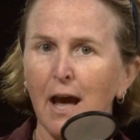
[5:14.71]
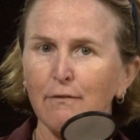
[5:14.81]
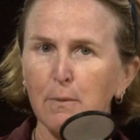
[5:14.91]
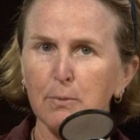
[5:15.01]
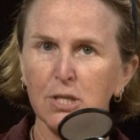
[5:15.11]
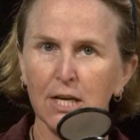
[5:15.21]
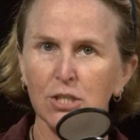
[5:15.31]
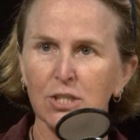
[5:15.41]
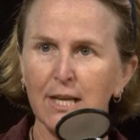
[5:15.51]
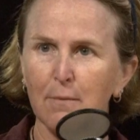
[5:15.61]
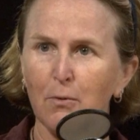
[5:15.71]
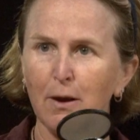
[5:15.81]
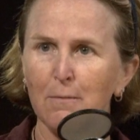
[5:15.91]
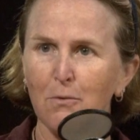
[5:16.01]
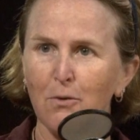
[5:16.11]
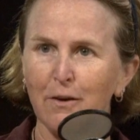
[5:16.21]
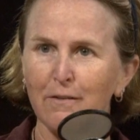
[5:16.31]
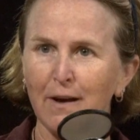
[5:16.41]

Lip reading: From a protection standpoint, more of